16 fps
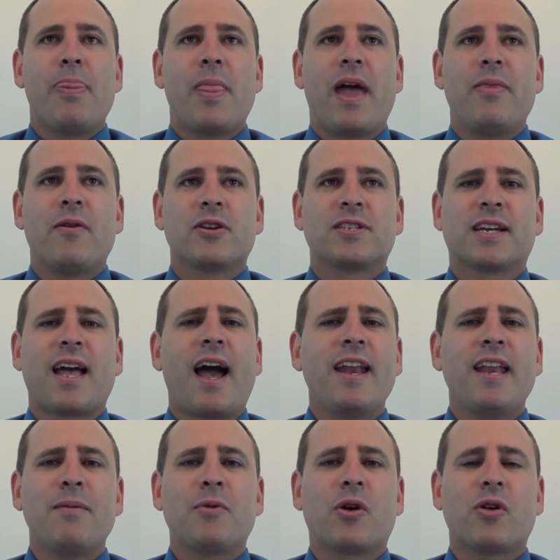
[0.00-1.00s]
And there's a guy
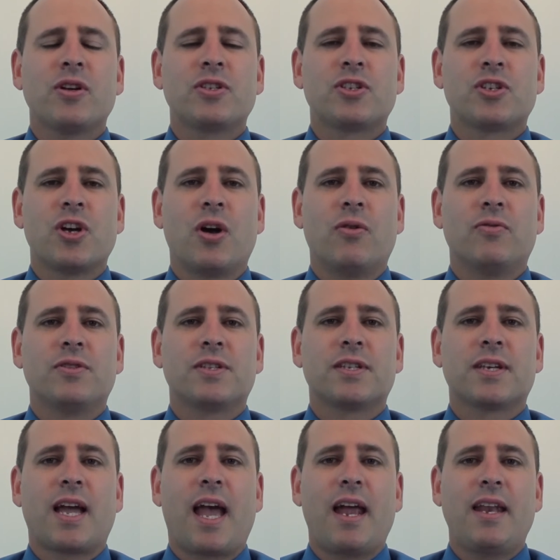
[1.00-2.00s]
named Chris Jones,
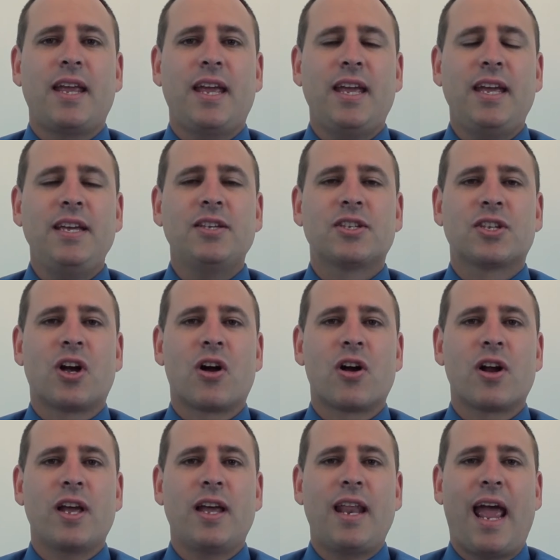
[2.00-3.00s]
and he
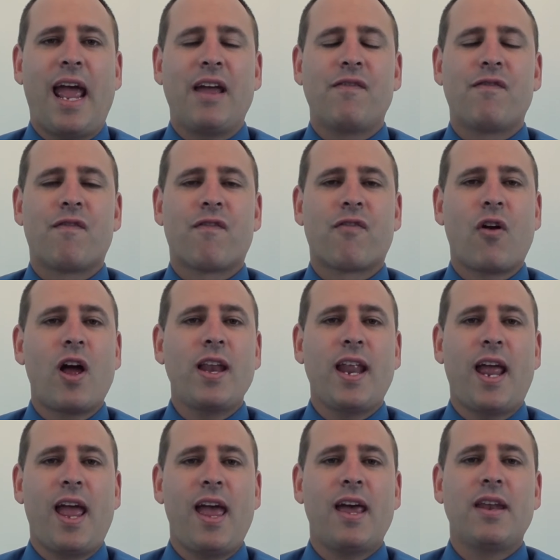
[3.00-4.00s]
started a
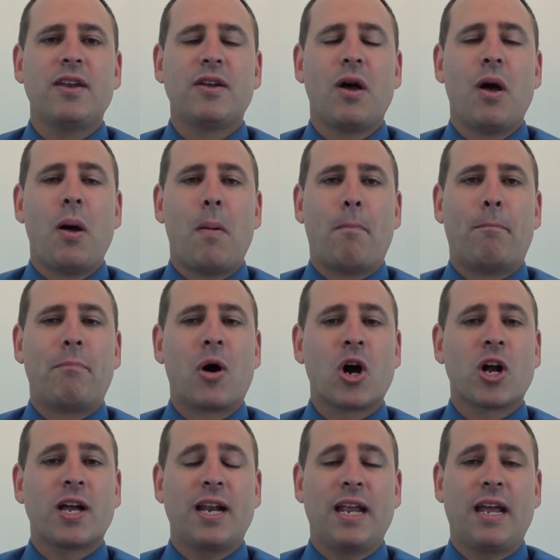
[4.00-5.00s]
front-end
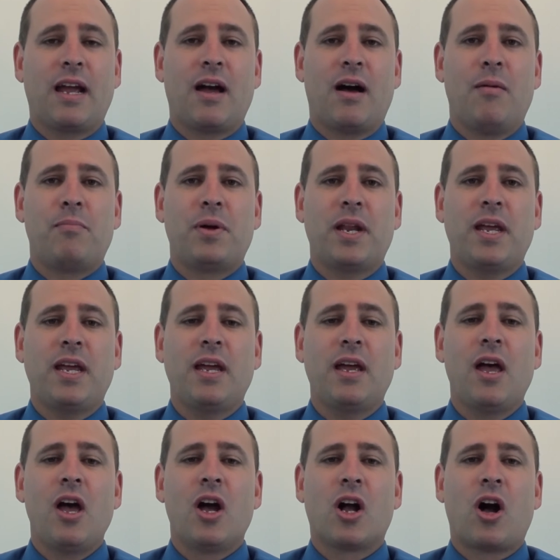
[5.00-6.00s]
marketing company
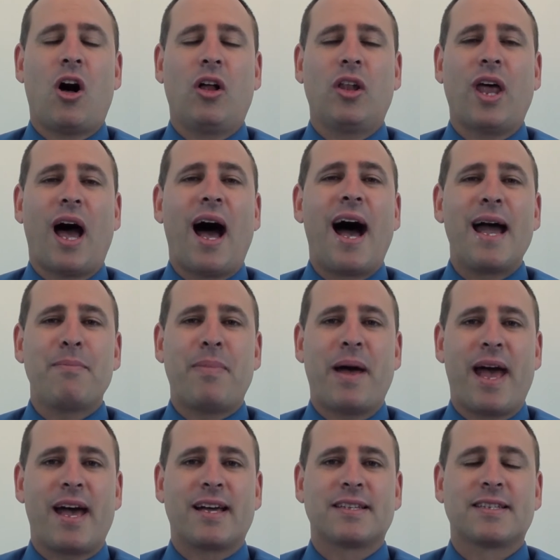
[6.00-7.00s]
called
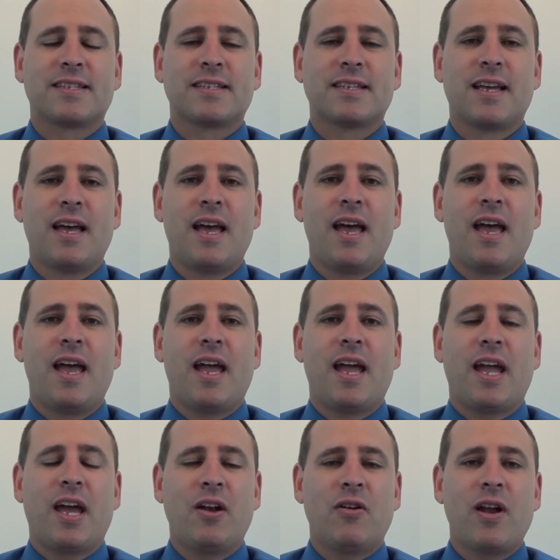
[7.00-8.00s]
iPass,
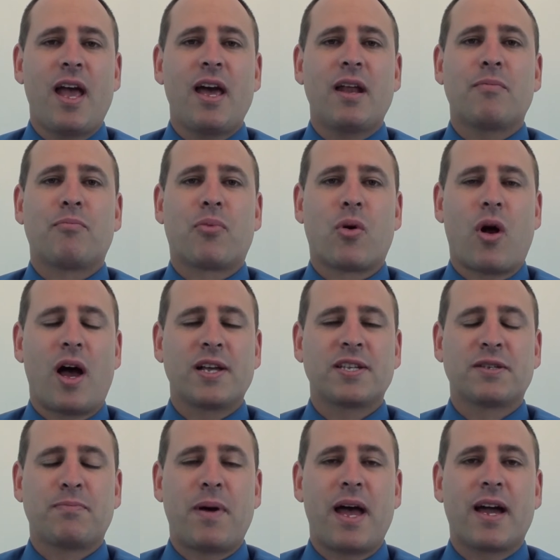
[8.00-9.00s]
Internet
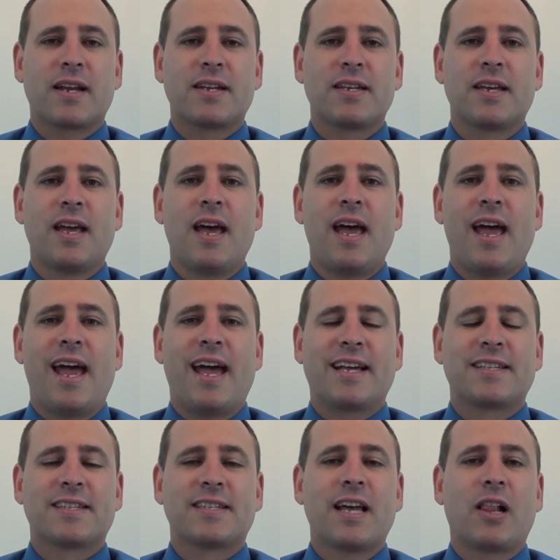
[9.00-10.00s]
Prospect
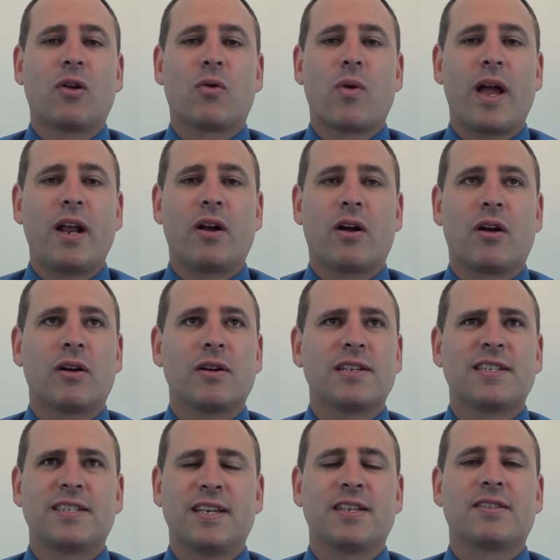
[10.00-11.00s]
Accelerator
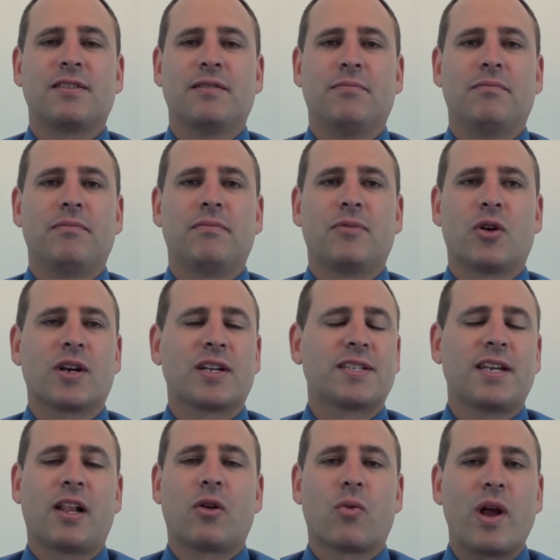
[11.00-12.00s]
System, or
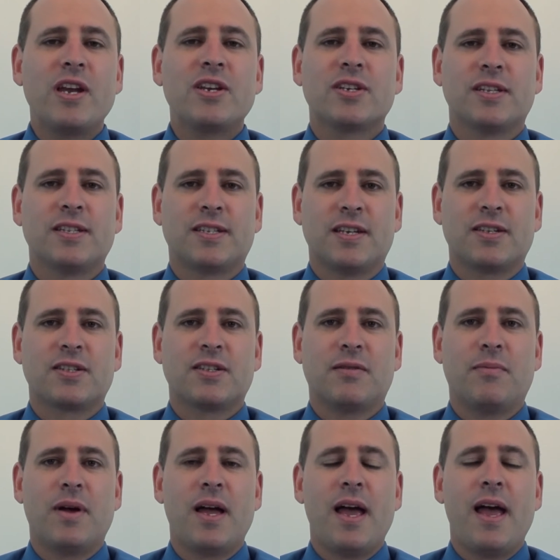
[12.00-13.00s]
Acceleration System.